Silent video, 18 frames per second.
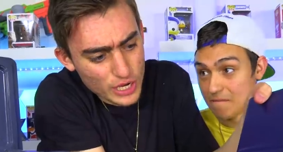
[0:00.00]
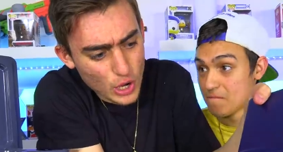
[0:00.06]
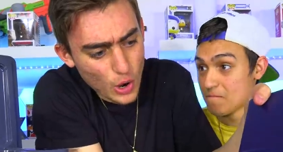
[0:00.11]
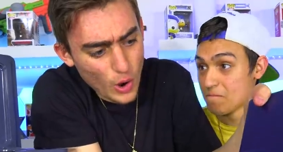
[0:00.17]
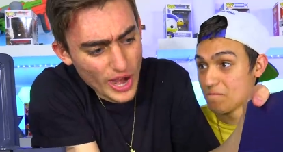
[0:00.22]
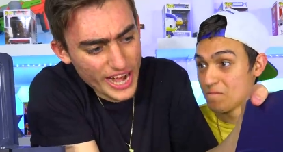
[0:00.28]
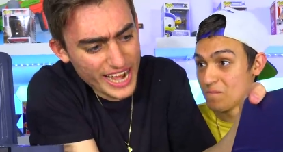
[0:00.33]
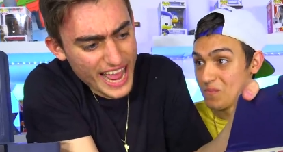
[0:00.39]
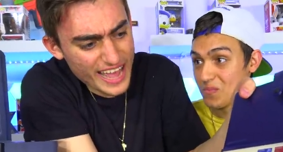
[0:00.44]

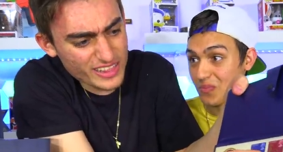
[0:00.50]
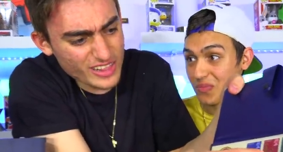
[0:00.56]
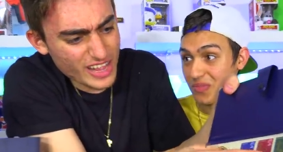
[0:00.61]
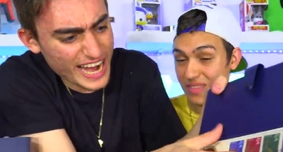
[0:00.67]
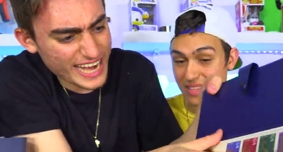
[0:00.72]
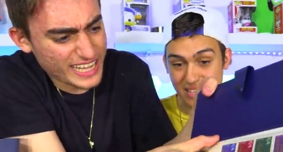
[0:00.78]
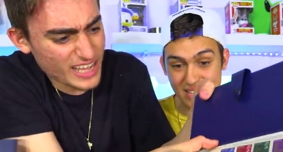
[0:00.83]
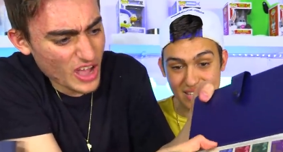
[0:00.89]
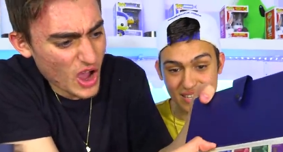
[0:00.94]
Speaker 1: coin and
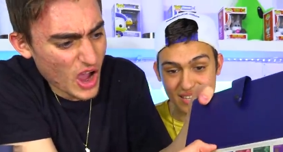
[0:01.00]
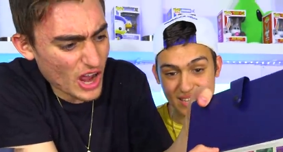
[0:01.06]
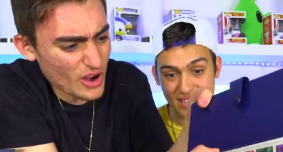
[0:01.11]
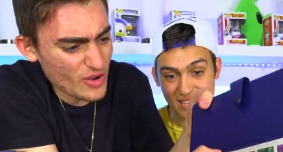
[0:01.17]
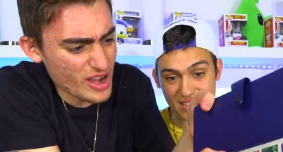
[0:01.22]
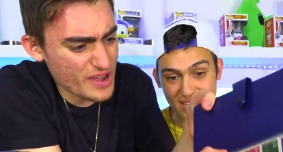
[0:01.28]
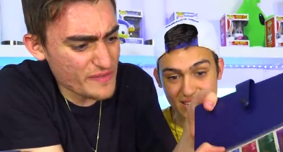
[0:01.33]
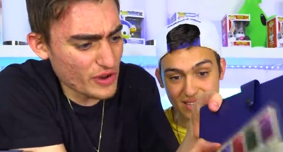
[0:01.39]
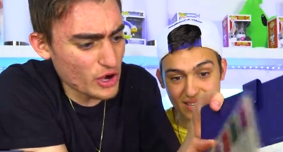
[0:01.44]
like, I
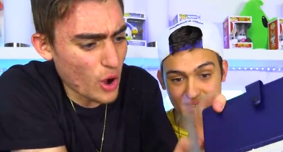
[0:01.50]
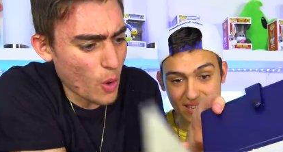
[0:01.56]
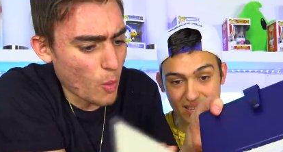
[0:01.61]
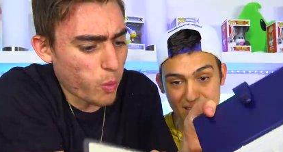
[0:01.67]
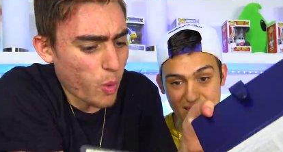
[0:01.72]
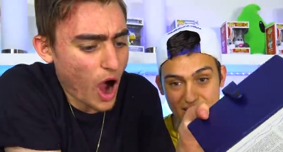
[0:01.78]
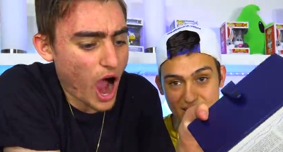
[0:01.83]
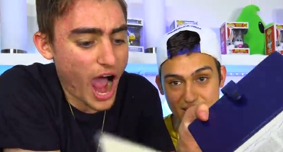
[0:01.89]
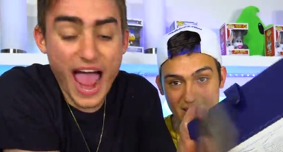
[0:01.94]
don't even know.
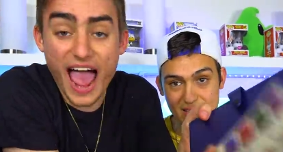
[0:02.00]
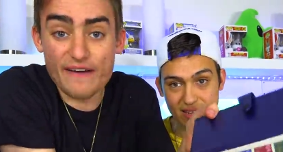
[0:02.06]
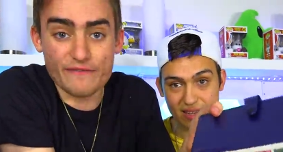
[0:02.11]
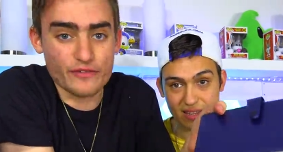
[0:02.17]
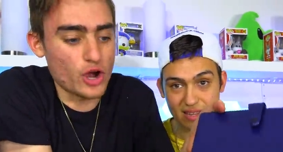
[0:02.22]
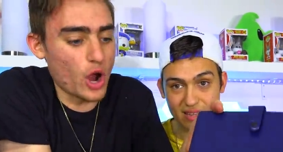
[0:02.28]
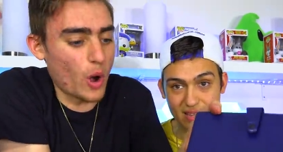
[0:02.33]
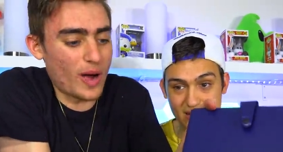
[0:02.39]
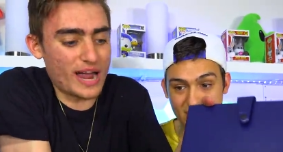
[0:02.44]
I have
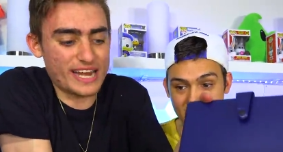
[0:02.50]
no